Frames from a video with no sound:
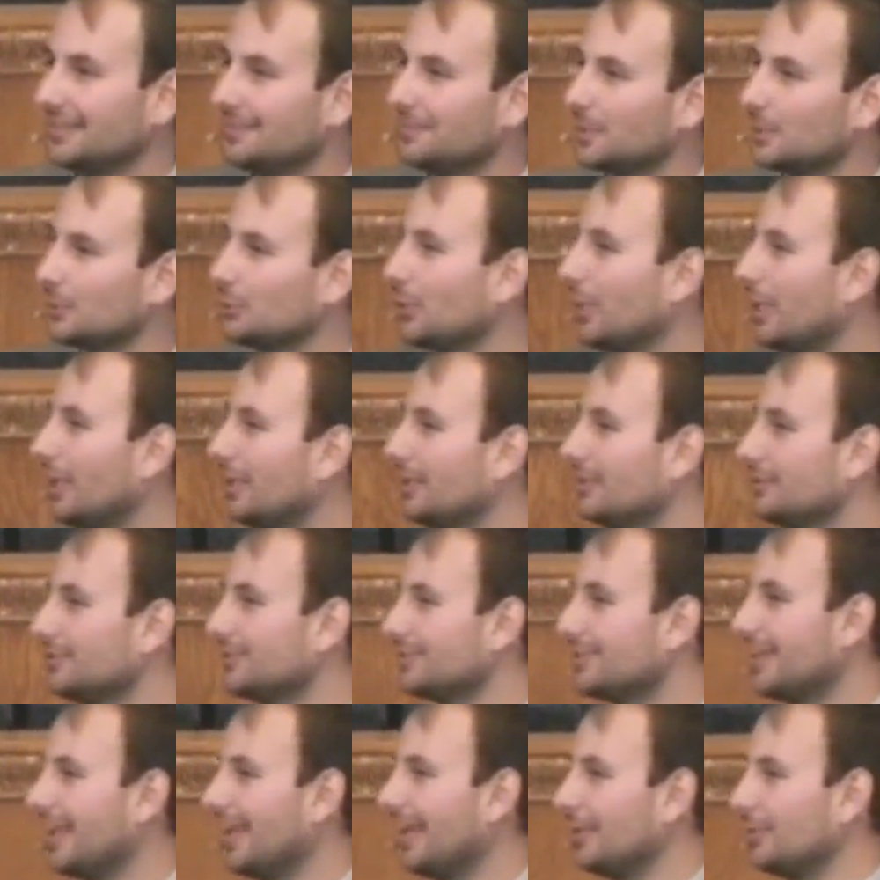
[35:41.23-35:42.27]
My challenge
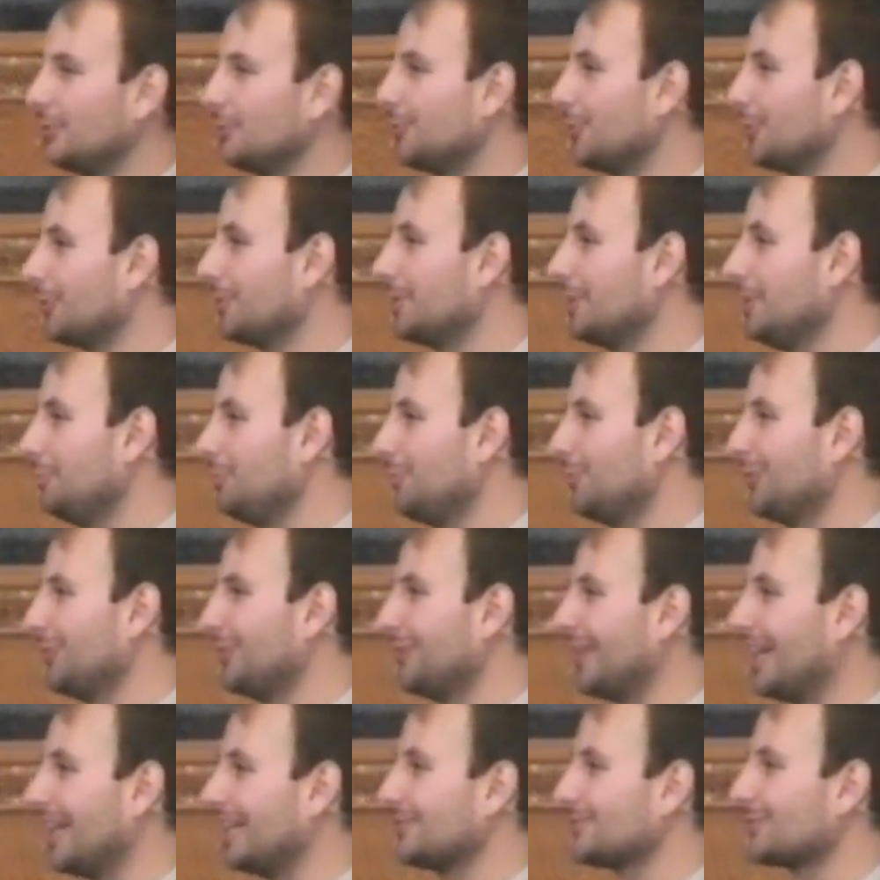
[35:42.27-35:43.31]
is that you don't keep the
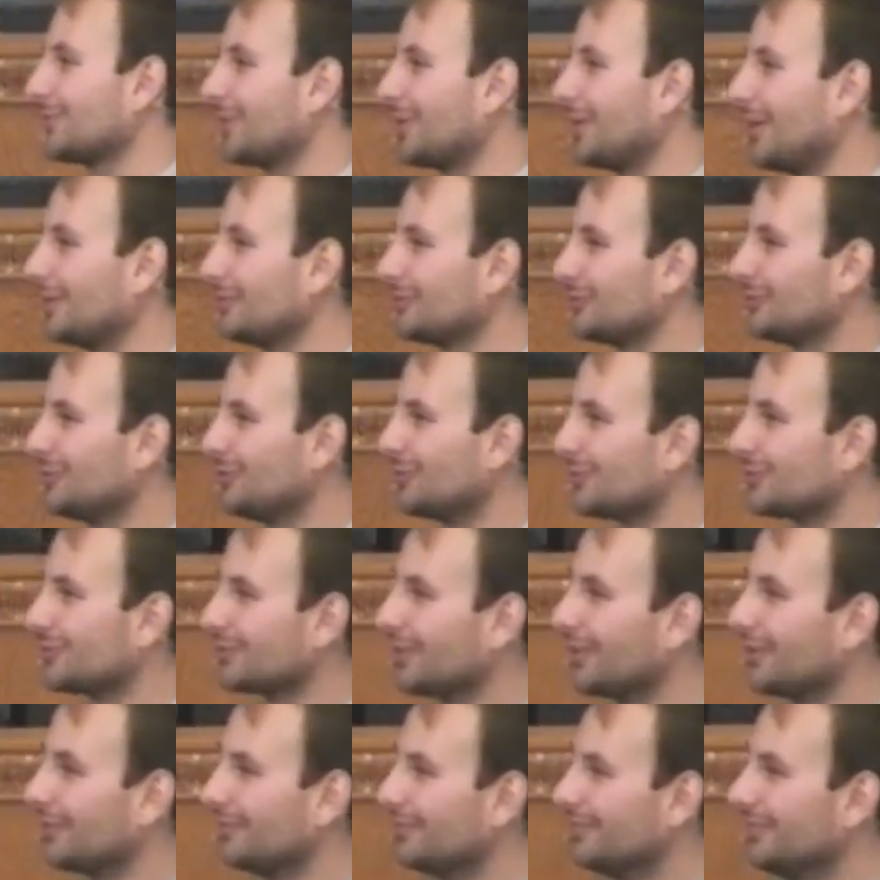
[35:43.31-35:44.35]
nice thoughts to
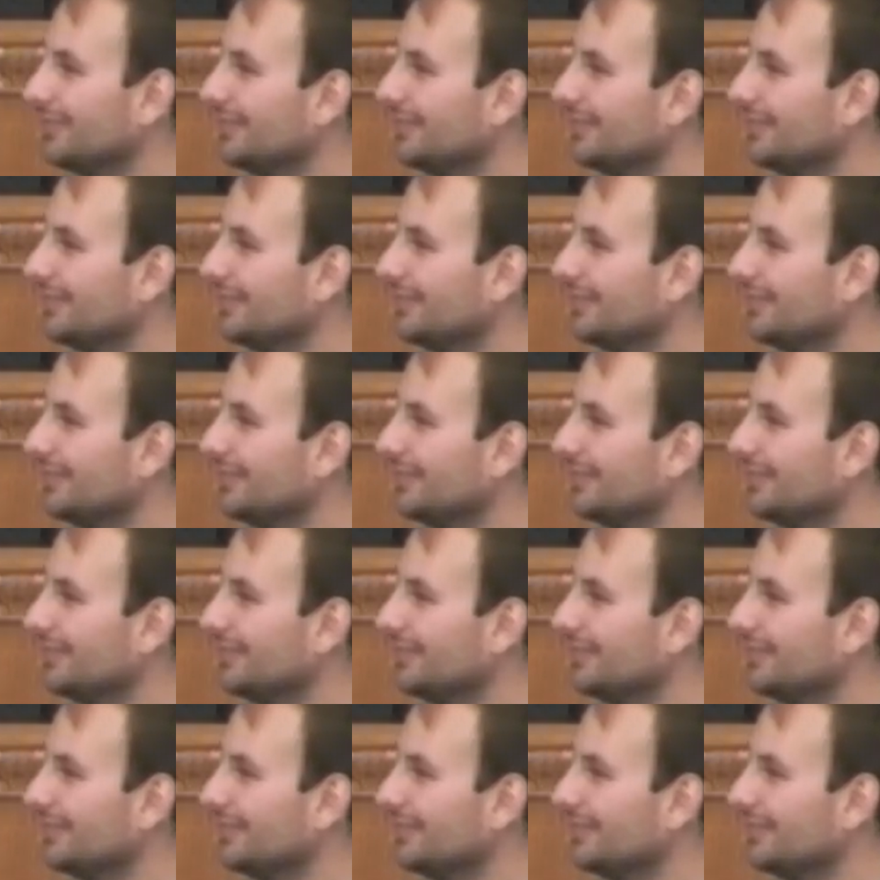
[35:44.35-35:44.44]
yourself.